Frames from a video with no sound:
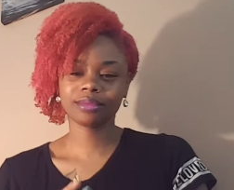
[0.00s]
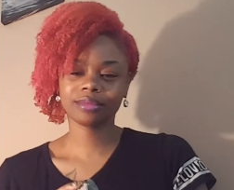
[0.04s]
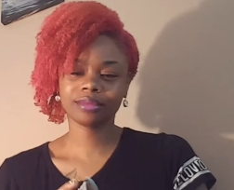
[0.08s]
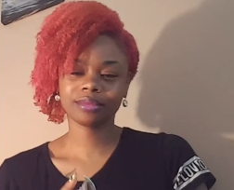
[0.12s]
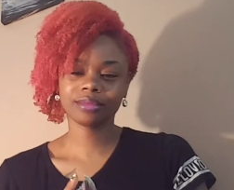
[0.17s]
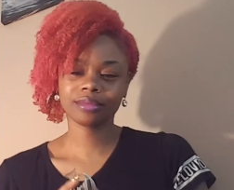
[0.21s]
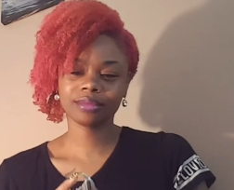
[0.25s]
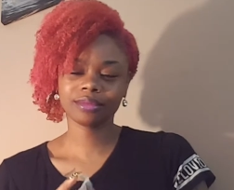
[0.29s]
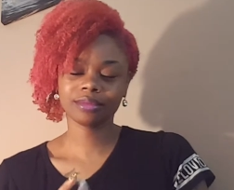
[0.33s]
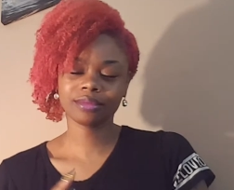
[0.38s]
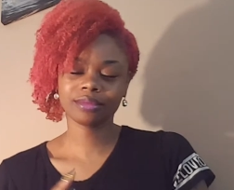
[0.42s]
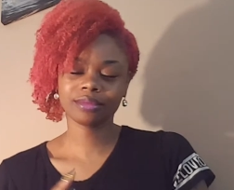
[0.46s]

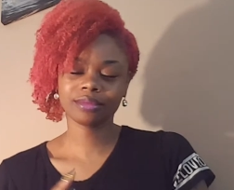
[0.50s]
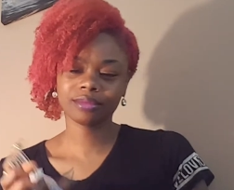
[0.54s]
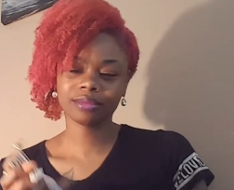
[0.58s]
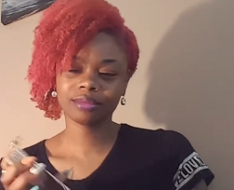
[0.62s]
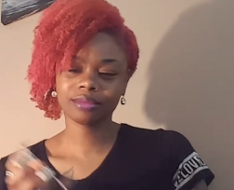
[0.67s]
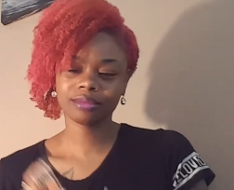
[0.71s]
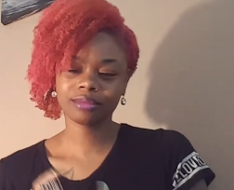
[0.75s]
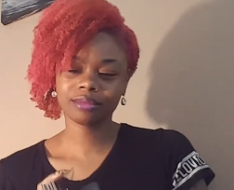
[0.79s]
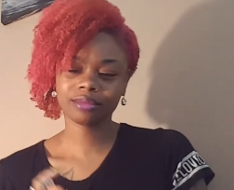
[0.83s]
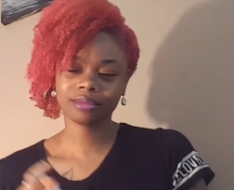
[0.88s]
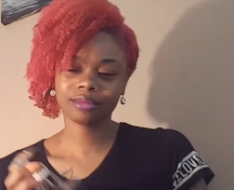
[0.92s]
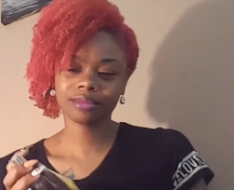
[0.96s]

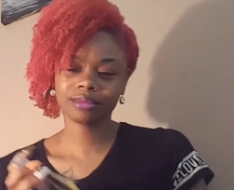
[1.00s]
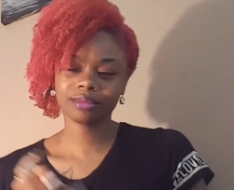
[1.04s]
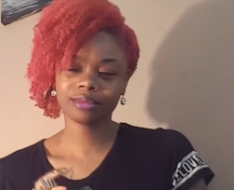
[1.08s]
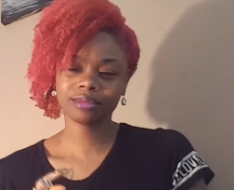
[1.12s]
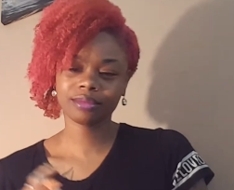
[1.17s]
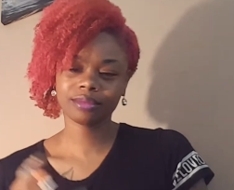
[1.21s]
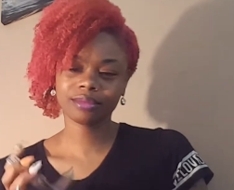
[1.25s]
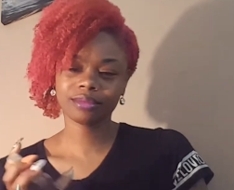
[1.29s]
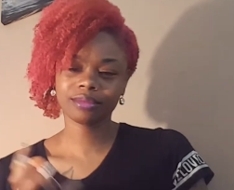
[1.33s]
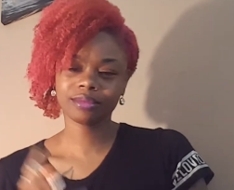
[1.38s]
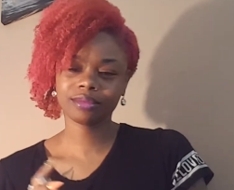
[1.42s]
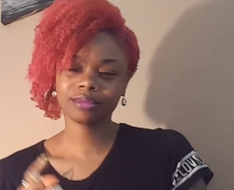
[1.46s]

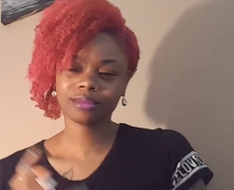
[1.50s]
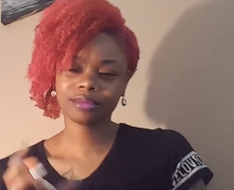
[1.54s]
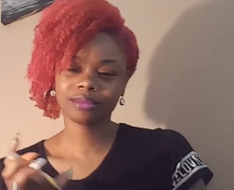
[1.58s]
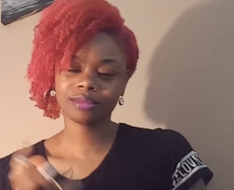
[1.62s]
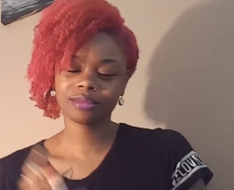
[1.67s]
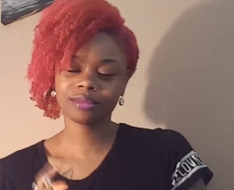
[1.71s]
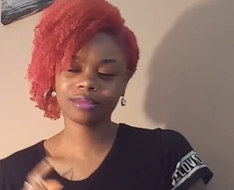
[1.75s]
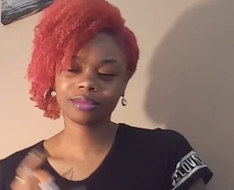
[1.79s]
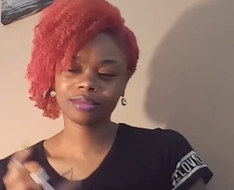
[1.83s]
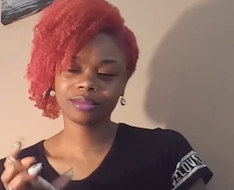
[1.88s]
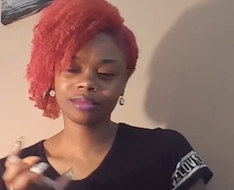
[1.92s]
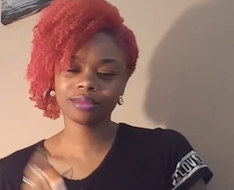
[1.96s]

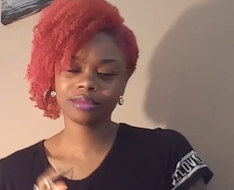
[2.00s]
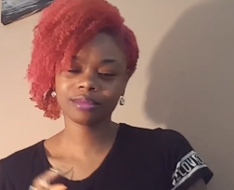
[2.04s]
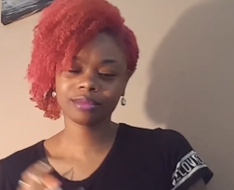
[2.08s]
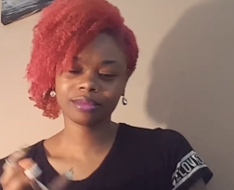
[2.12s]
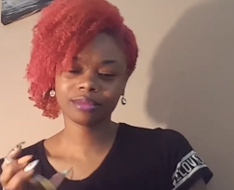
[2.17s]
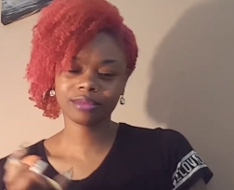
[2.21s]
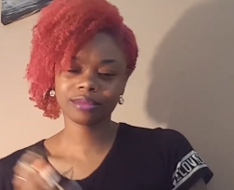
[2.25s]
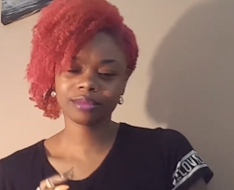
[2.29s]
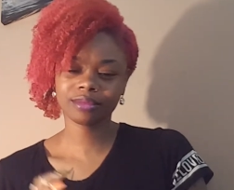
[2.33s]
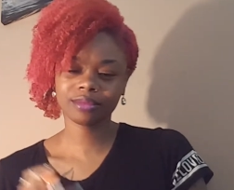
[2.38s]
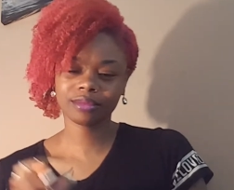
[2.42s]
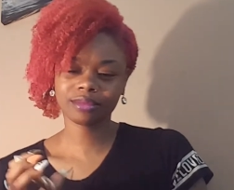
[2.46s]

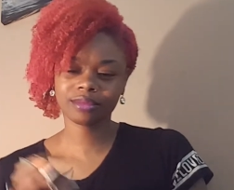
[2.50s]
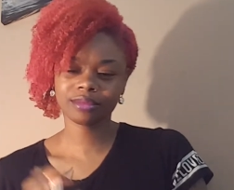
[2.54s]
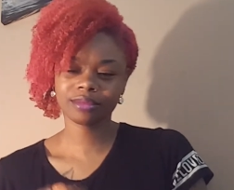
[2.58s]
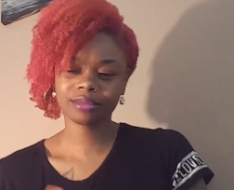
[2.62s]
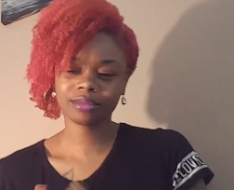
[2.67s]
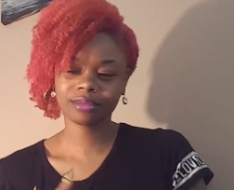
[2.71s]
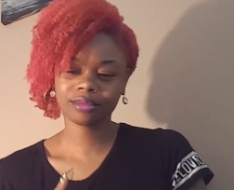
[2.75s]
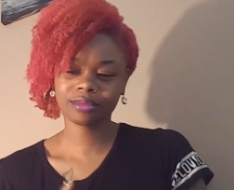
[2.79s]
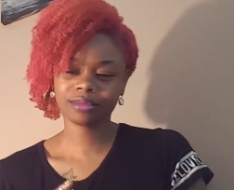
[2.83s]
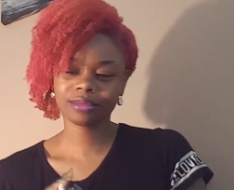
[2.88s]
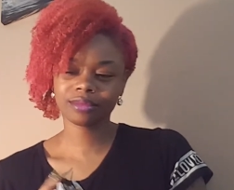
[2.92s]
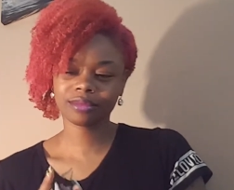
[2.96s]

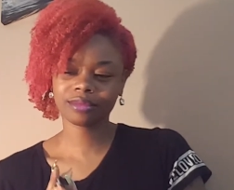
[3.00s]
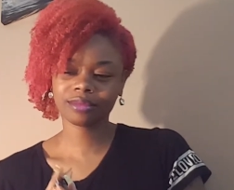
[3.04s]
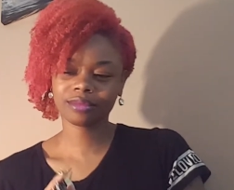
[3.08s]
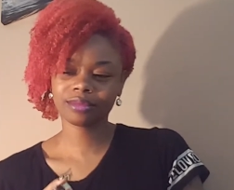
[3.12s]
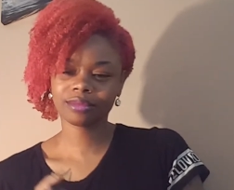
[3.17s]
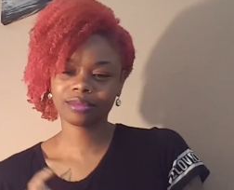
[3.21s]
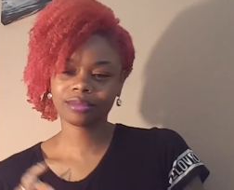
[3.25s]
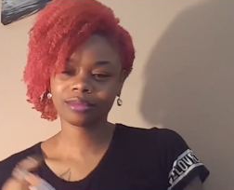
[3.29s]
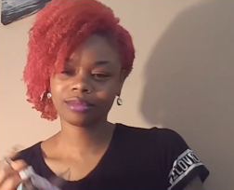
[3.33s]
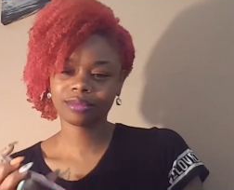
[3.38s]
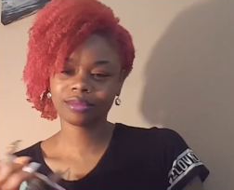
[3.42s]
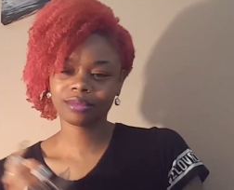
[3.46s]

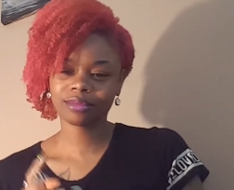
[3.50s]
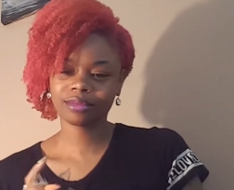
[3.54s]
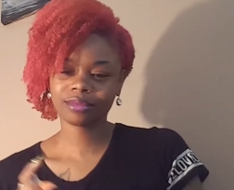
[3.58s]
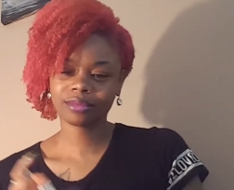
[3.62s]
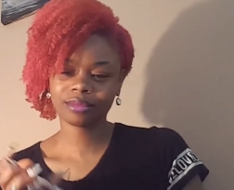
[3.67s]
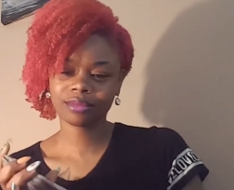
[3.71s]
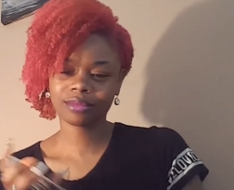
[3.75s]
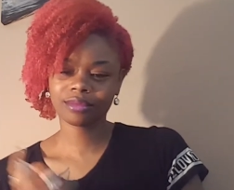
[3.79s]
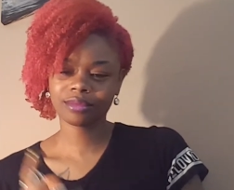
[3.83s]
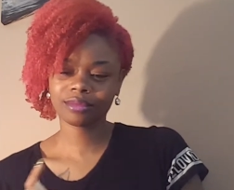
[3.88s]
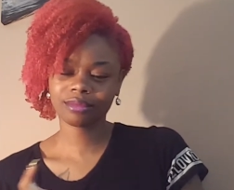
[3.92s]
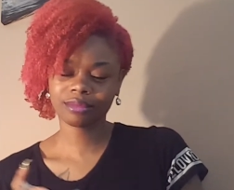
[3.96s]

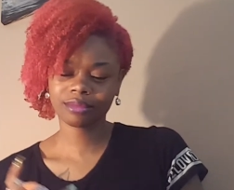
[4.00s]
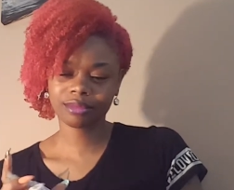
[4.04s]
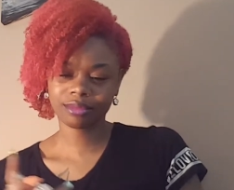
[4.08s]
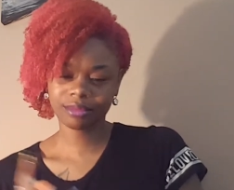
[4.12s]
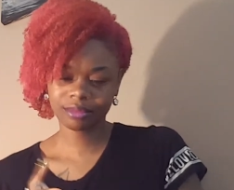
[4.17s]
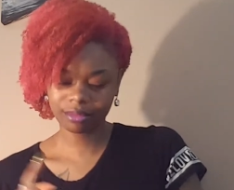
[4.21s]
Nothing is said.